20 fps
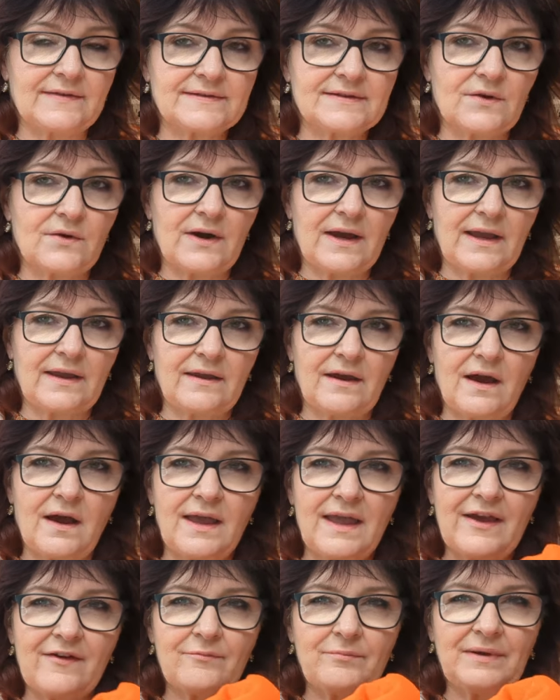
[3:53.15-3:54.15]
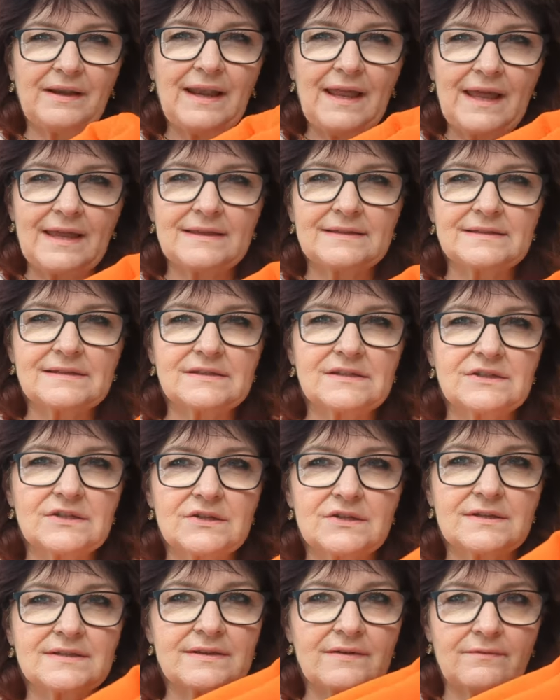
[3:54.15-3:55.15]
So I have plans to
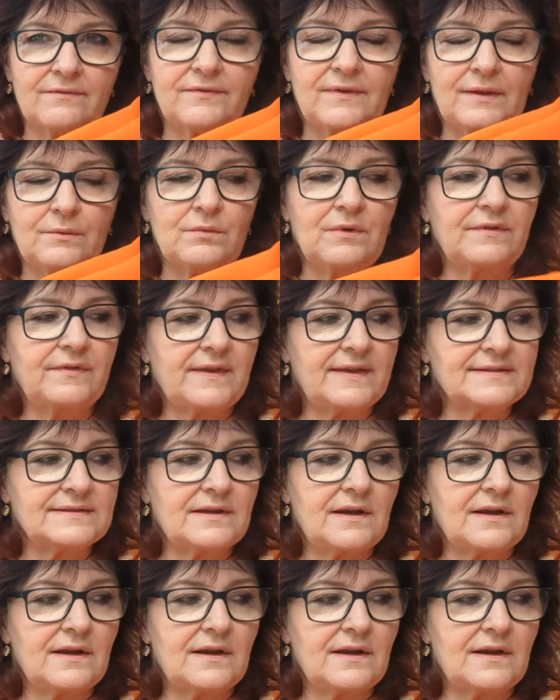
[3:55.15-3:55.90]
do something with this,